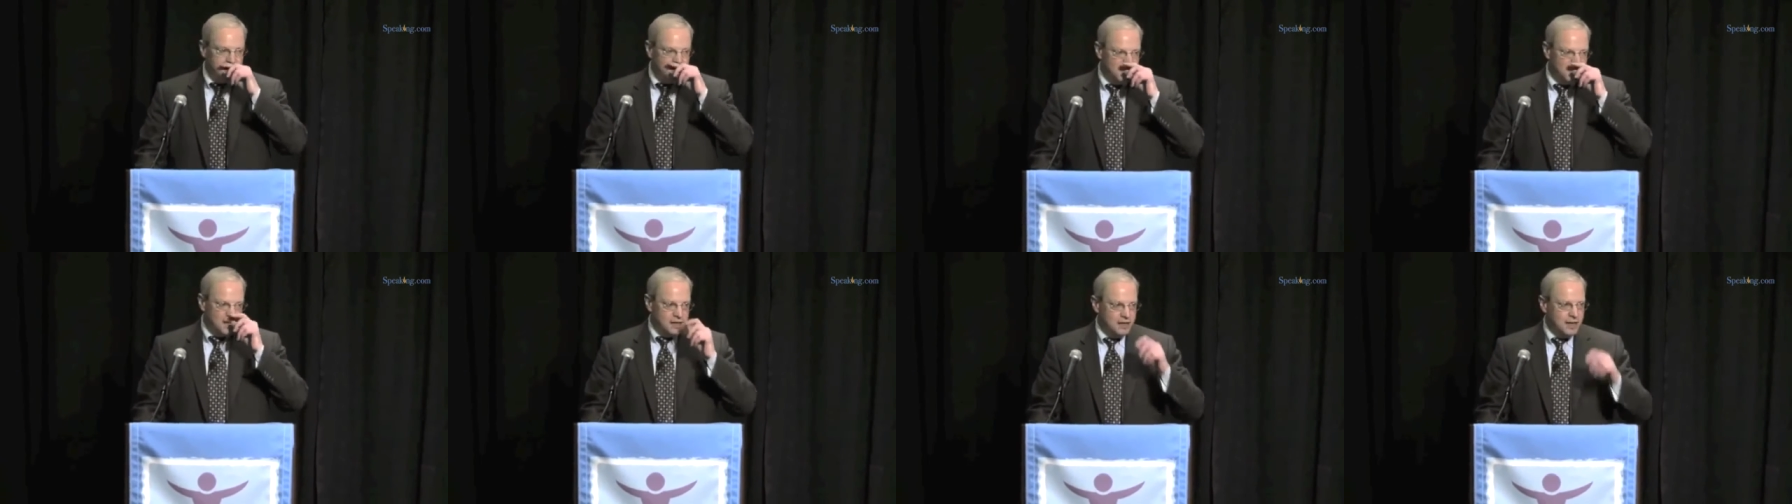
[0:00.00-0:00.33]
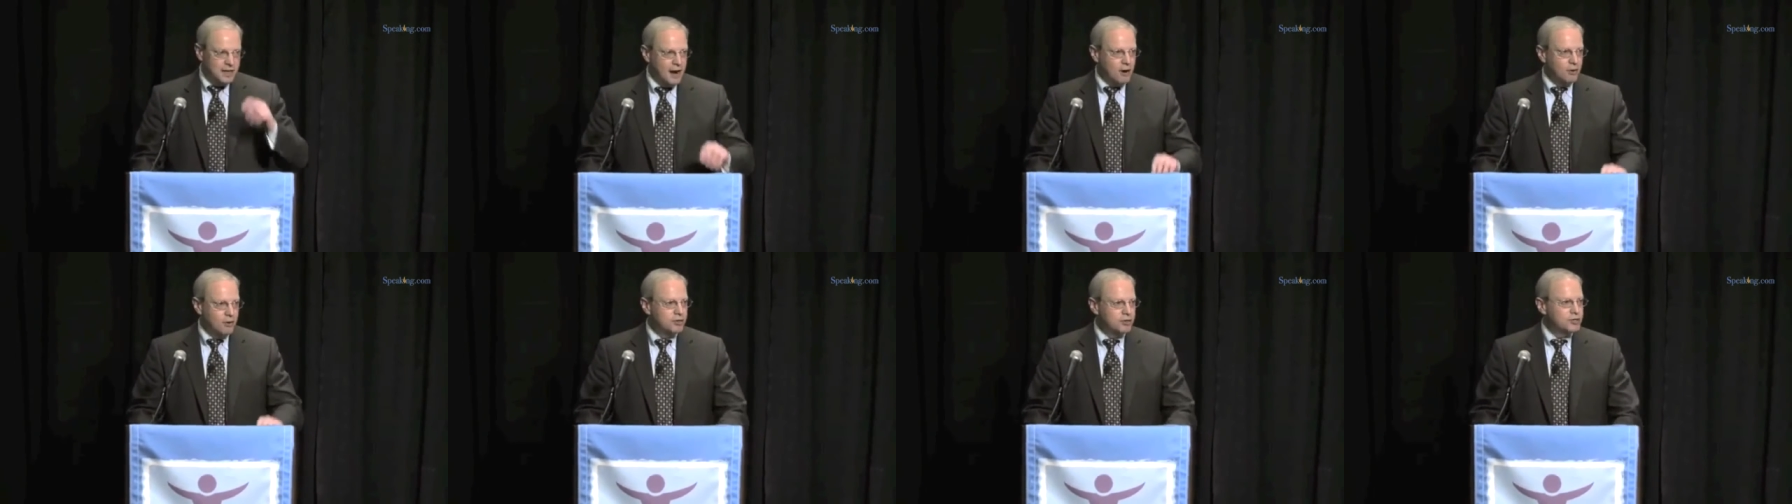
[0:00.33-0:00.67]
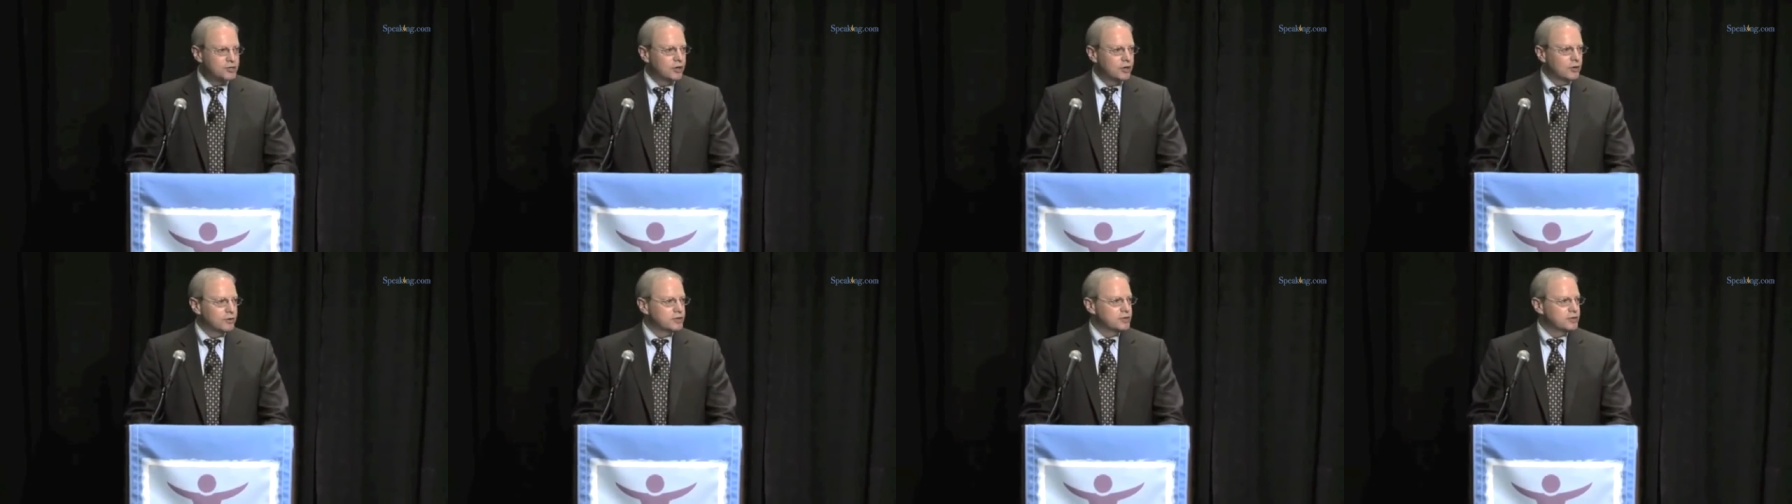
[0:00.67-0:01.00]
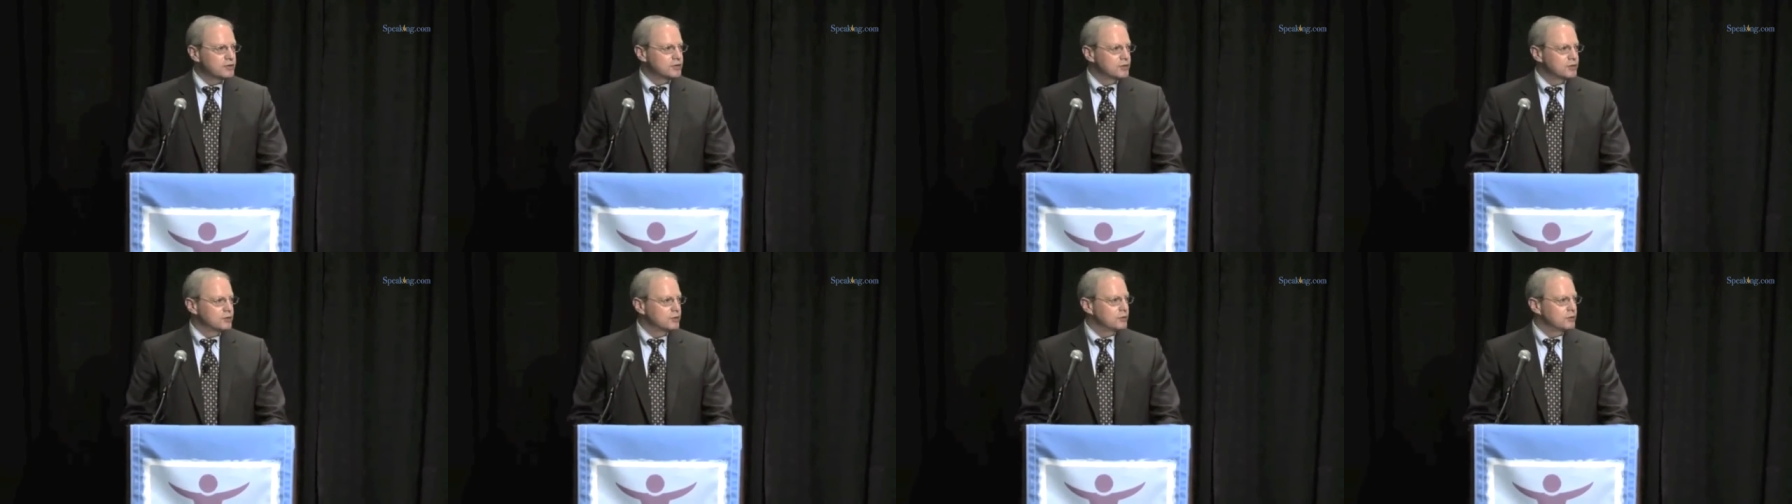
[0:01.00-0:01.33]
an hour or so
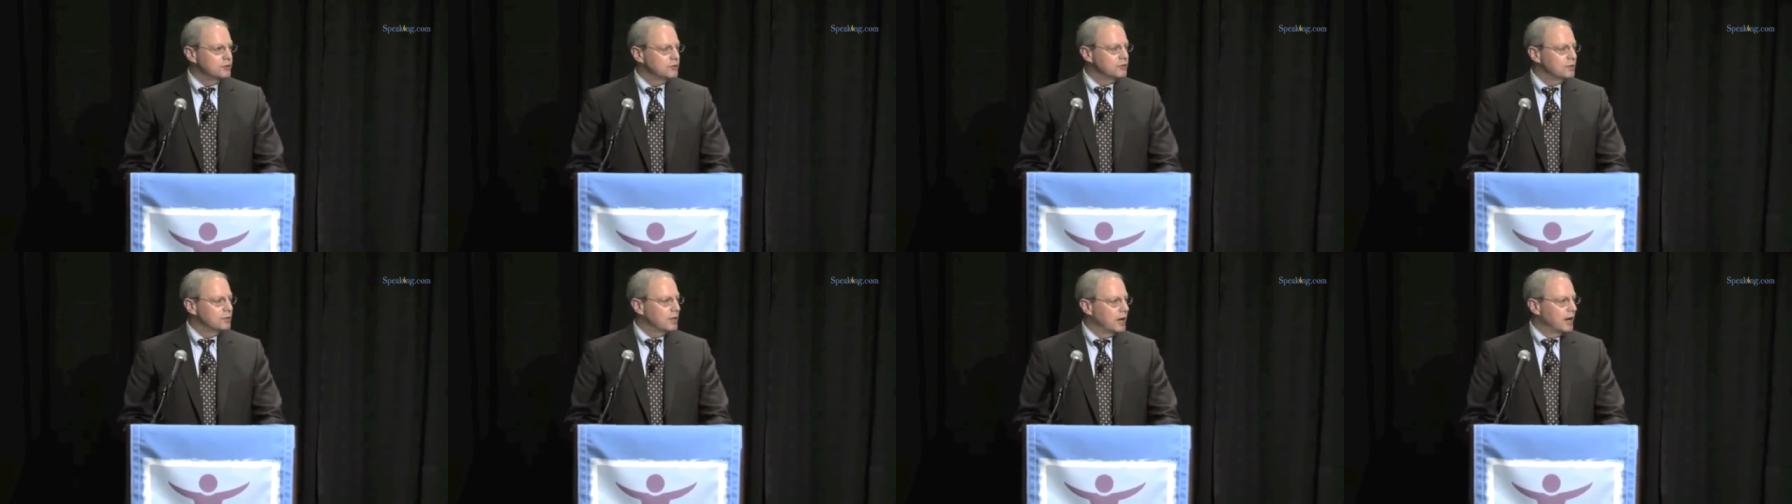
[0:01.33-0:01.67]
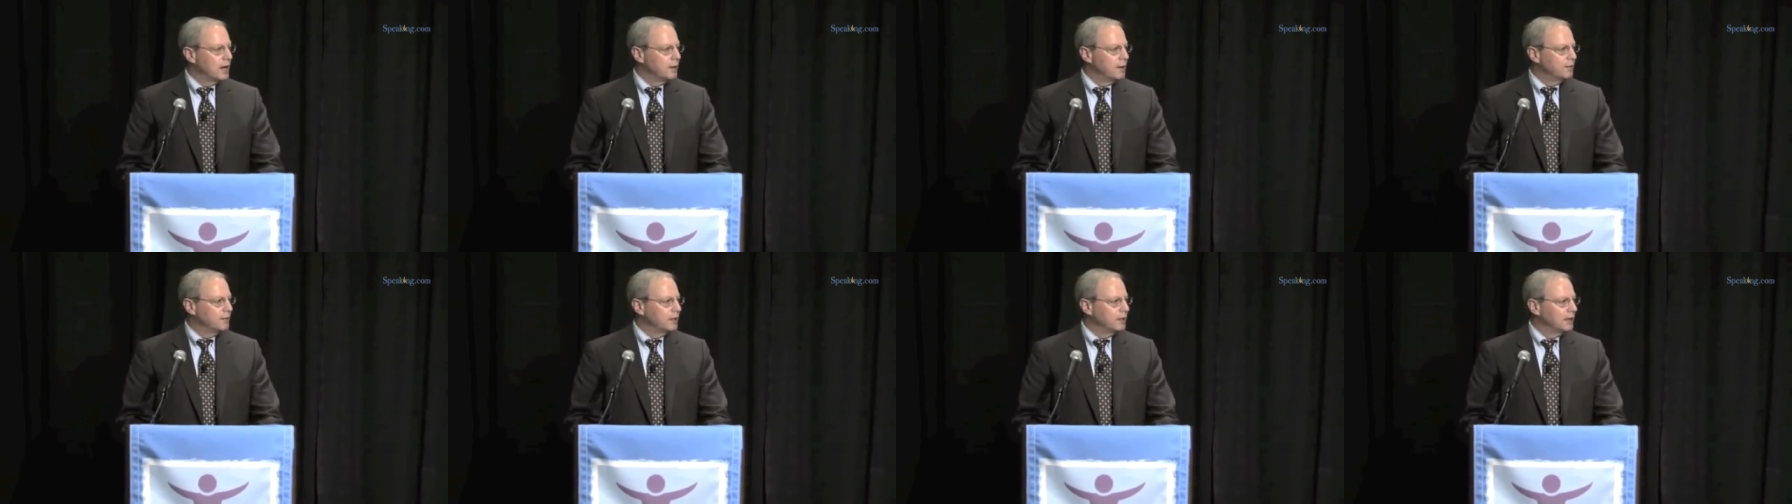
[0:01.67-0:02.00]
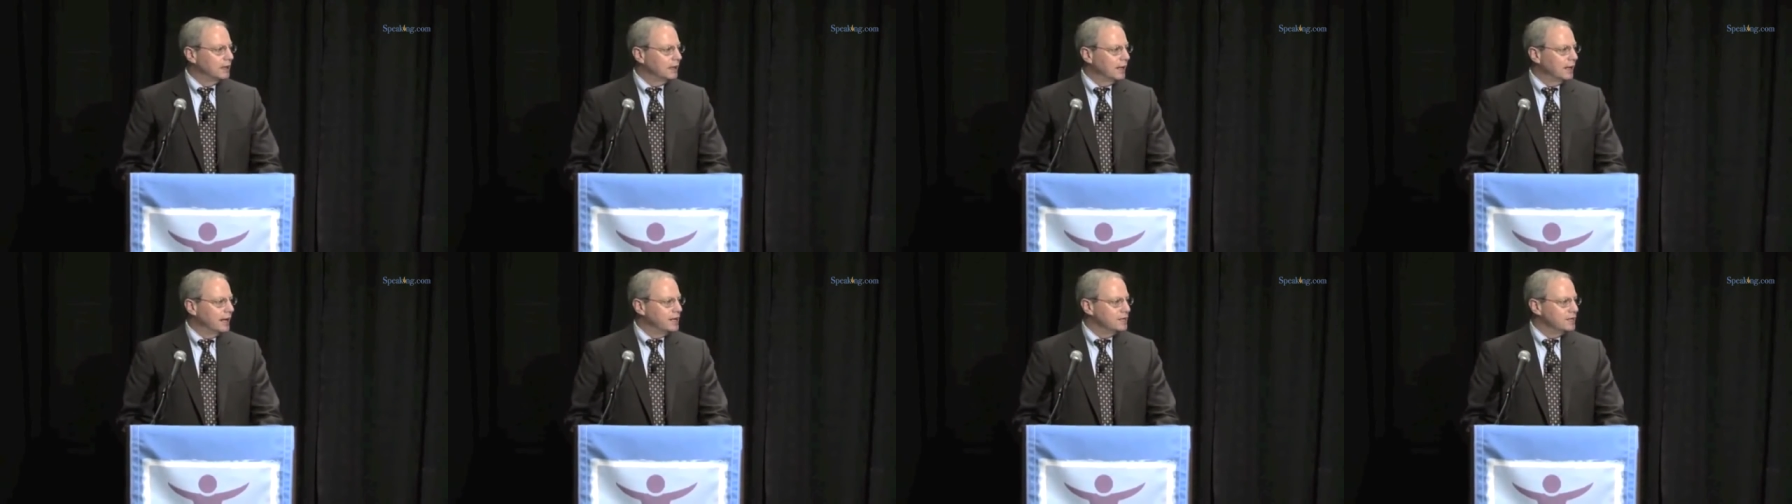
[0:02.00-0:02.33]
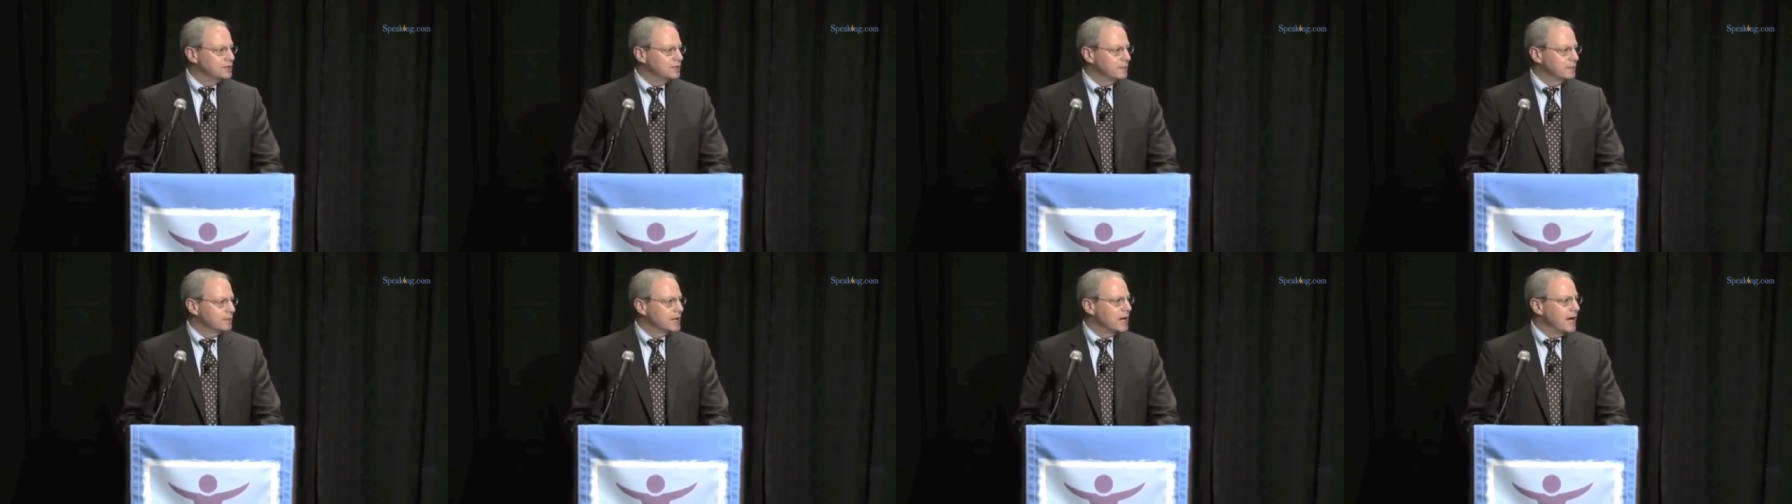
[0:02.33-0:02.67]
is to lay
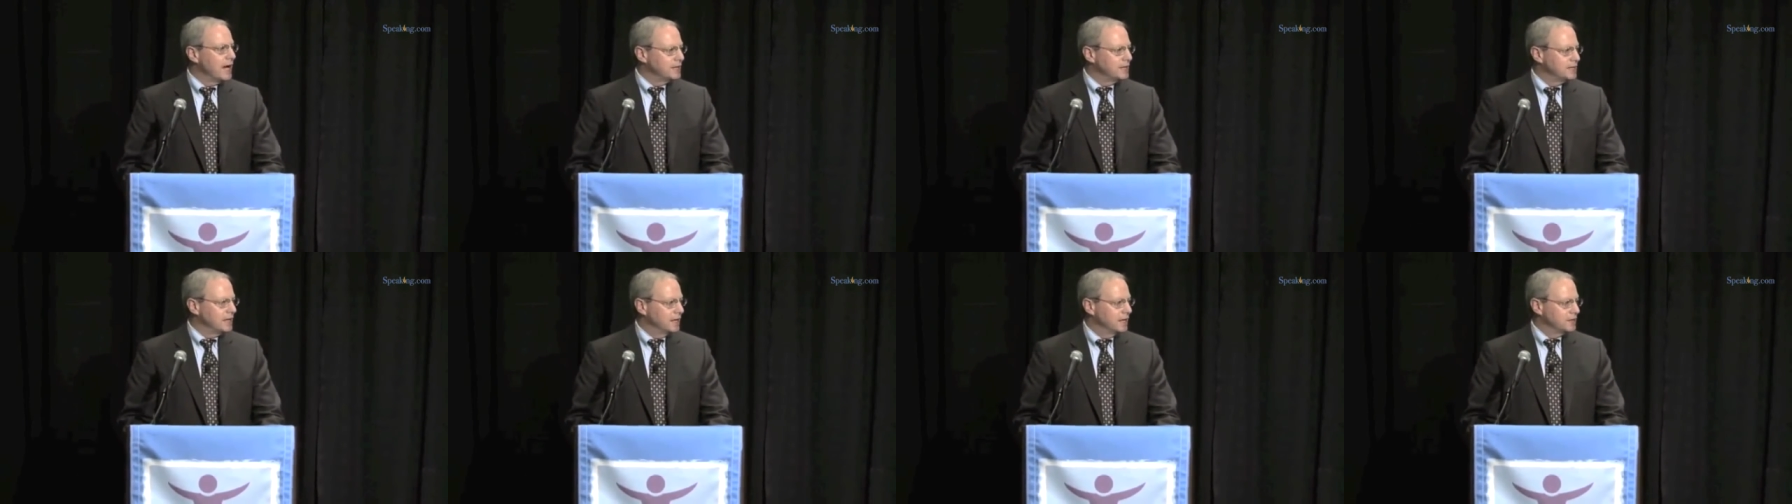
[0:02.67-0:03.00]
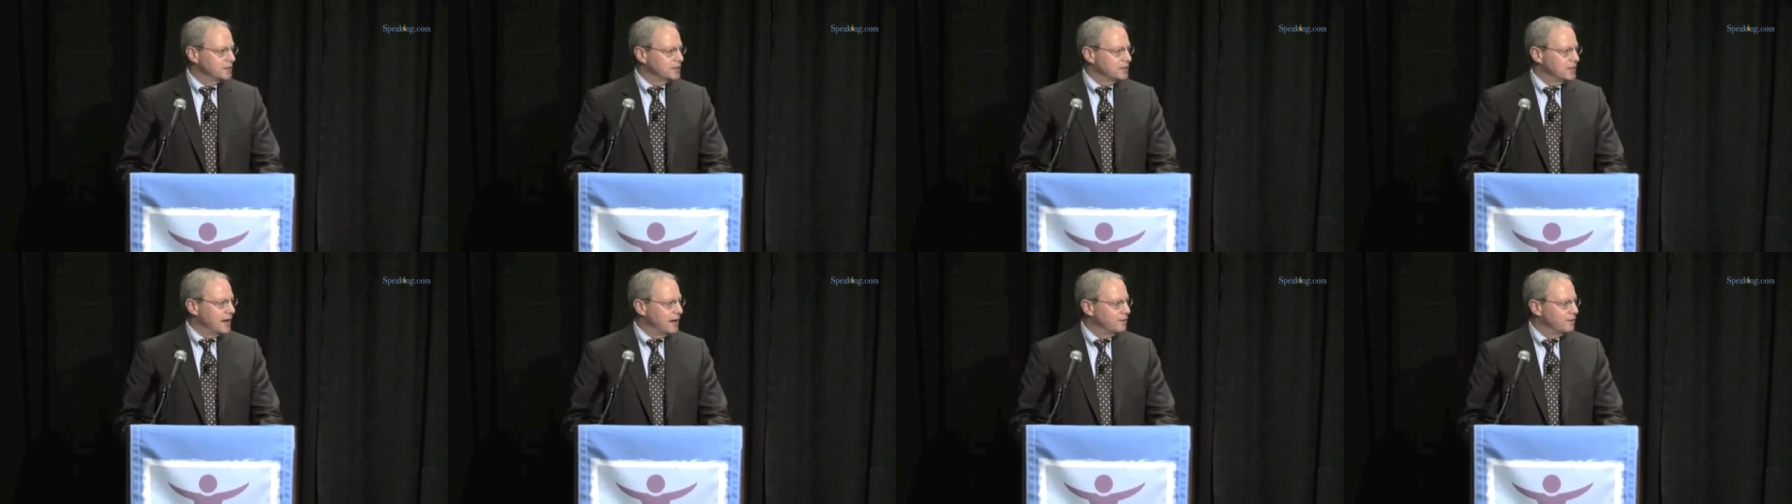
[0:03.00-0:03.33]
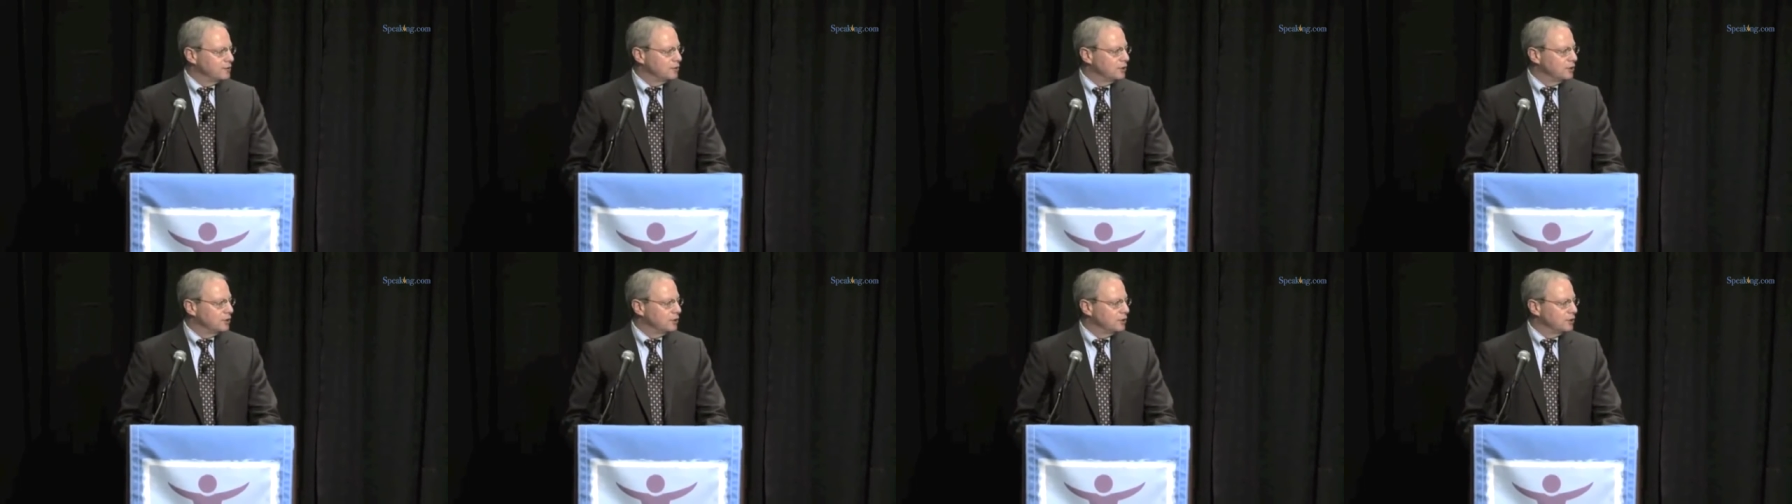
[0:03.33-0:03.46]
some context down,